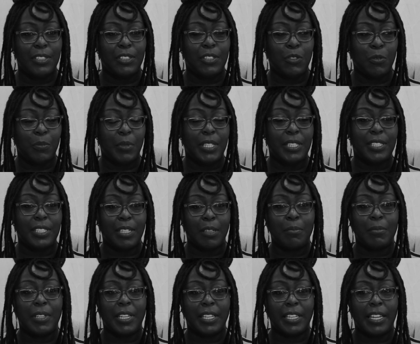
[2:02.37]
to be
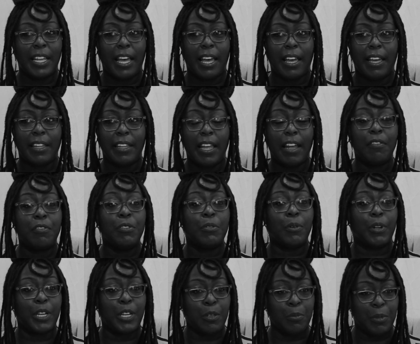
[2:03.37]
something that
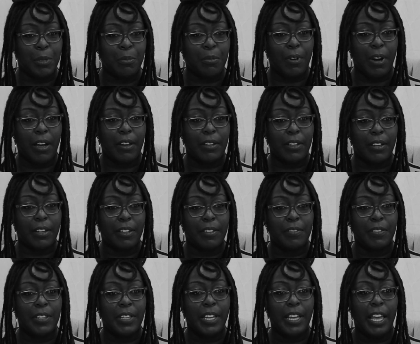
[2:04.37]
everyone can be proud of,
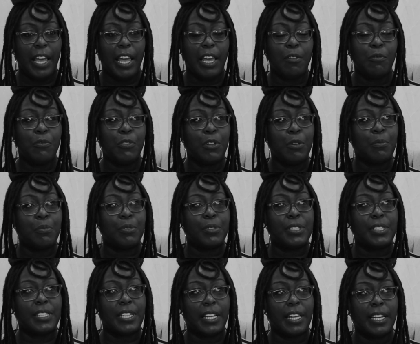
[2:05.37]
and will
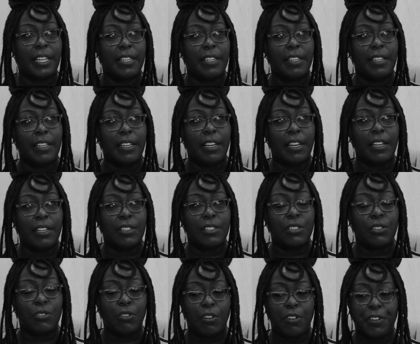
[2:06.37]
present a
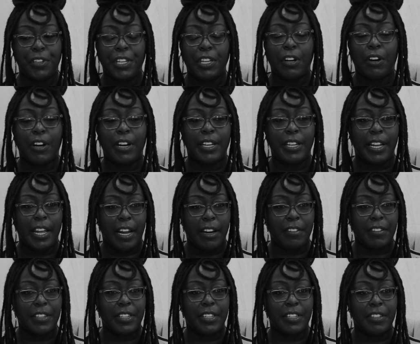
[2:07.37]
story or a
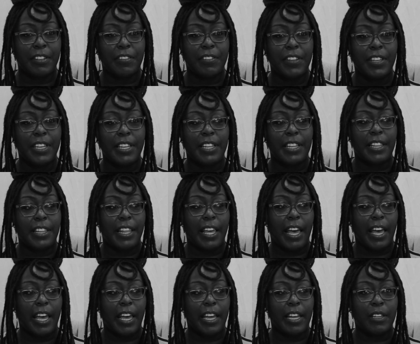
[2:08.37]
narrative
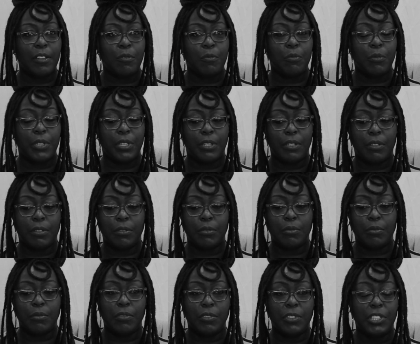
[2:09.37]
that
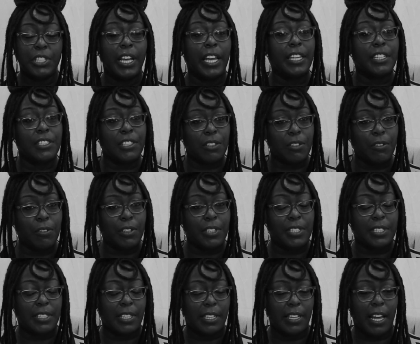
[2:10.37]
will change the
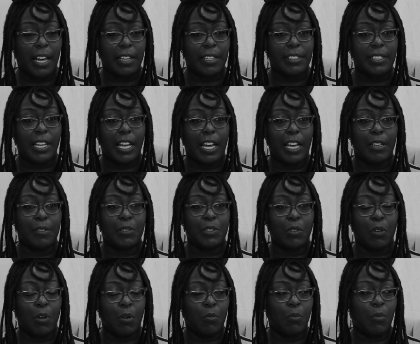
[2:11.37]
course a lot of times
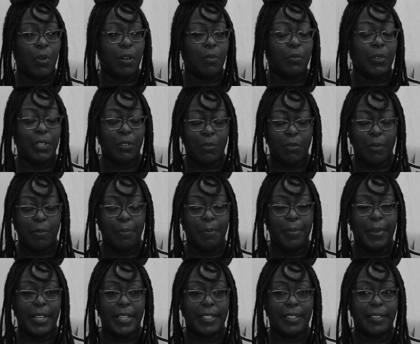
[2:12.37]
on what we've
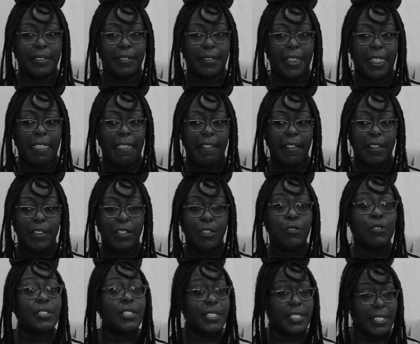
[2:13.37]
been
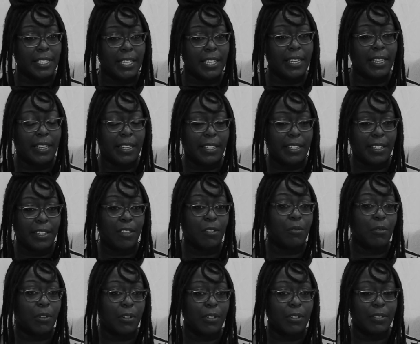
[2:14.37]
used to seeing in the
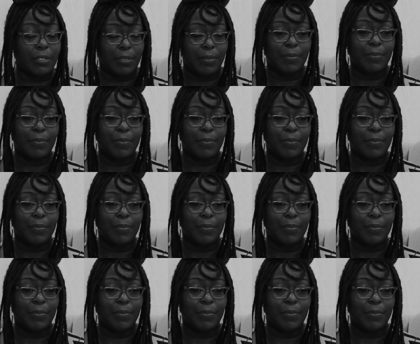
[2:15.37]
world.